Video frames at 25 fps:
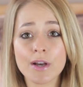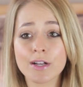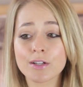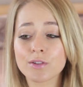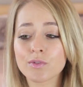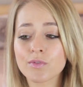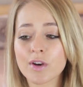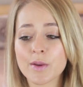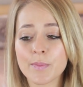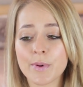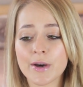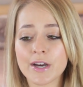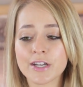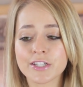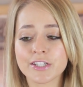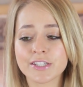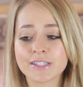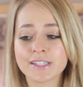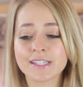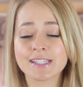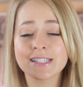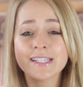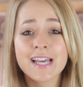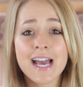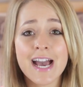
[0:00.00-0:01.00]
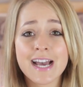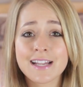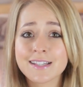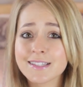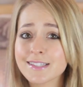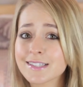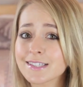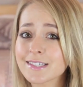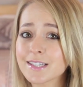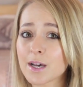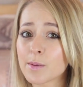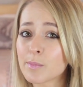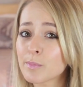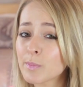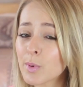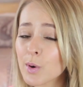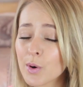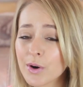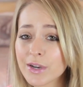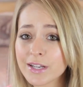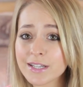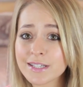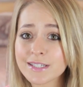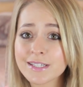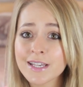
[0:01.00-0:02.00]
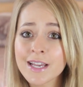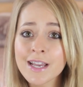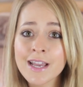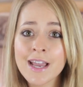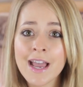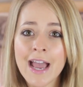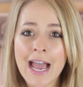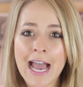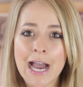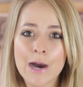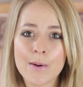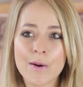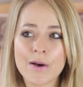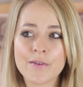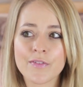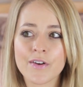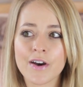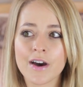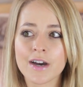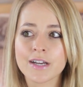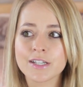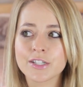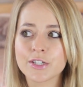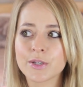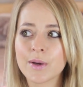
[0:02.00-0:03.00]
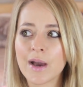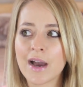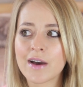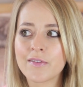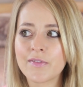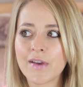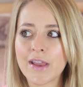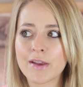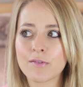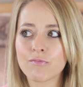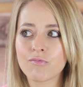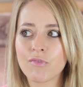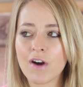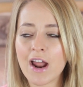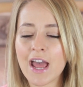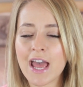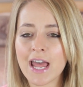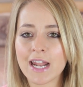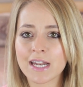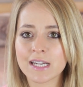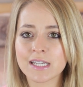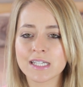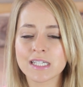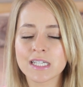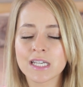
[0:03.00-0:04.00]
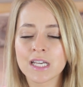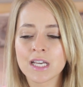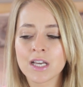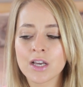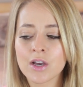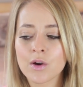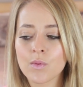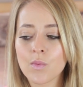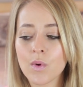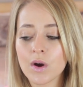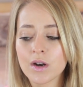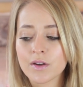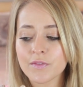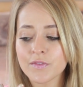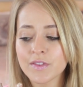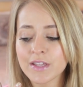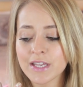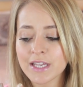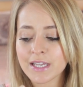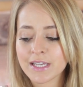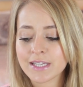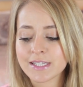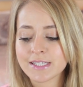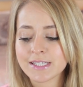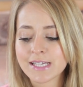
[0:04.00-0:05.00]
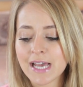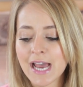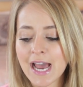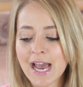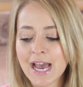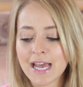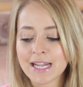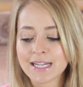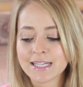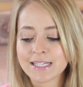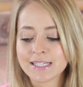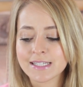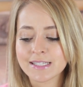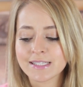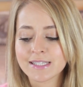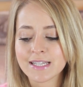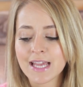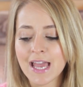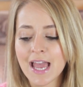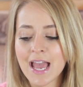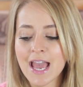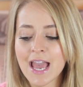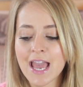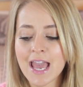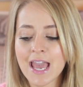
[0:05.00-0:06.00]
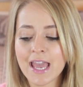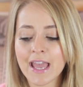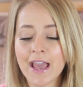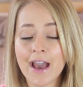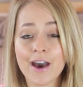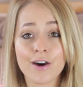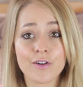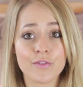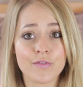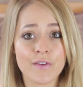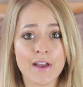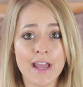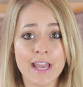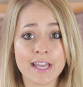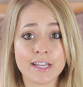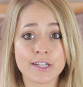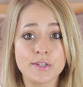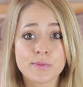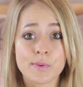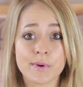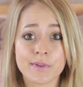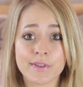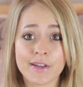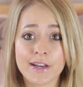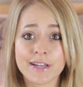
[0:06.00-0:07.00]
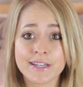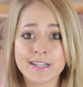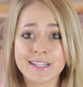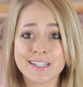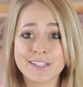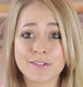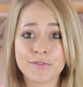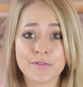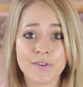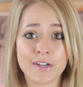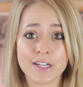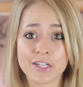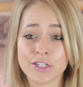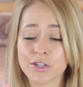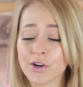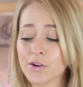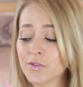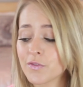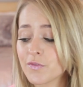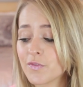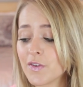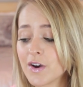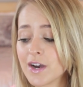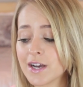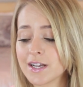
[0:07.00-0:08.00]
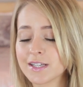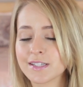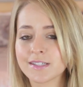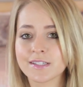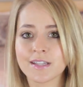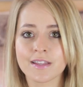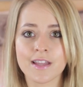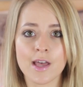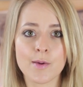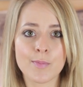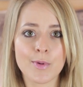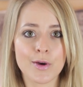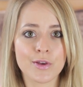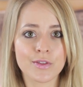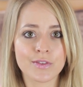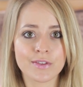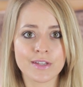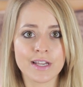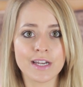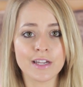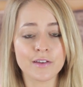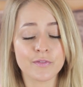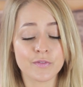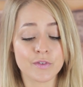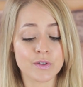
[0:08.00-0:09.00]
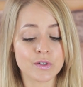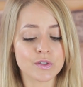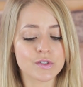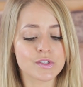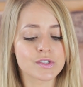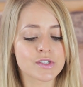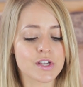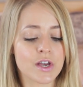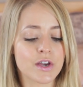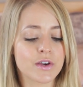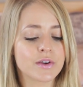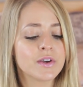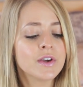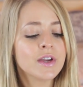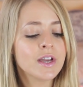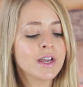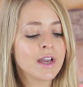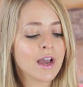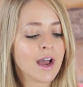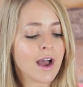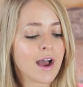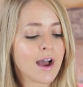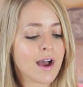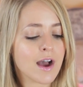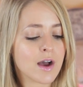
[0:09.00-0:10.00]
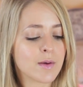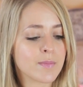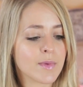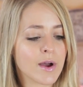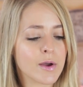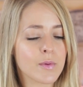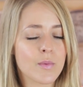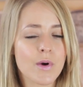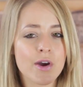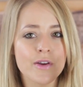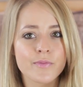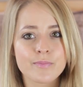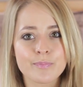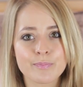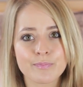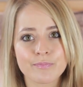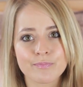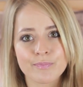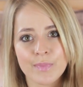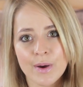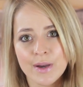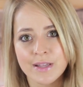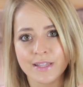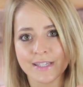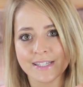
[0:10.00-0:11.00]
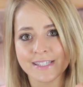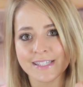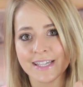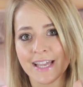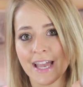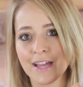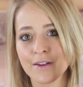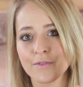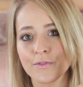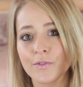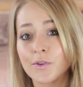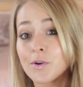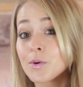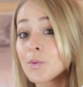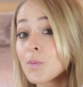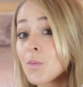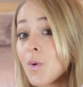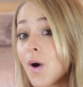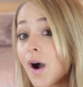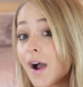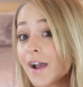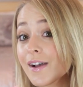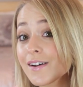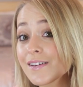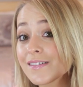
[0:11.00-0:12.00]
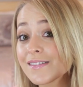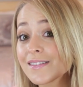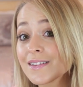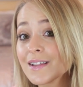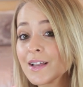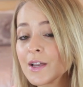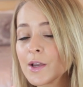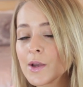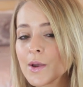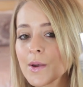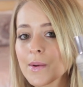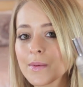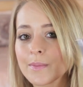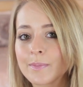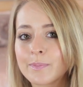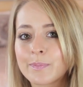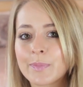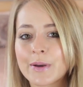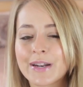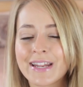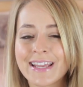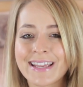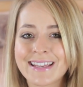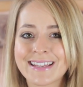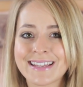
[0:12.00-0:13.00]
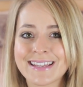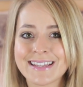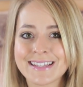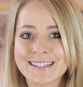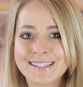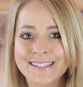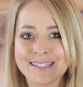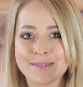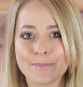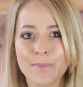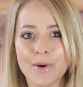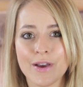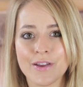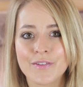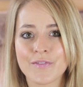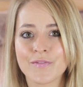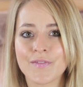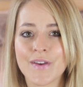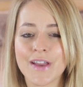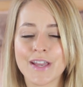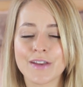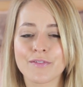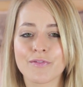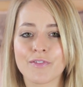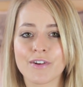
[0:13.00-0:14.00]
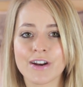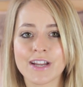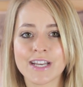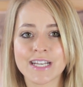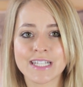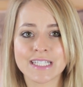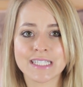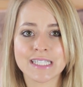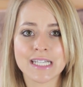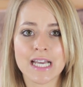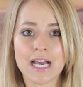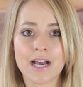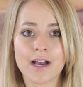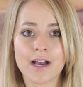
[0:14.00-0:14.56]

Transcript: will repurchase this at some point. However, I do have a Ren one of these and a Alpha H one that I need to finish off first, and they're both nearly full, so I won't buy this again for a while, but it is my favourite